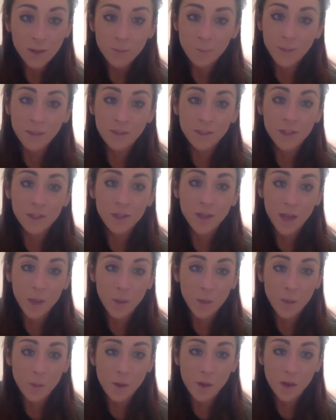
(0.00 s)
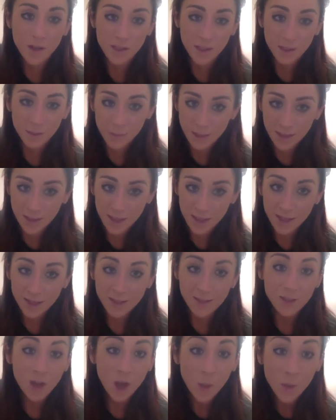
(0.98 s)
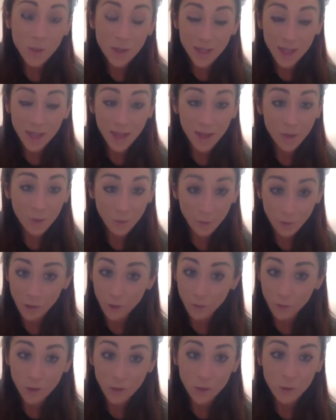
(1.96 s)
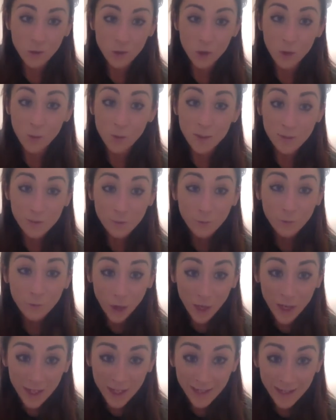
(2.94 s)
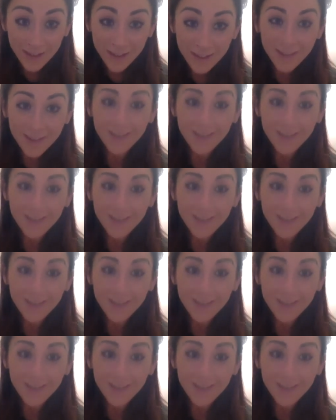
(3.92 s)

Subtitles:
Building Your Network Marketing Business, go and get that off YouTube. It's free.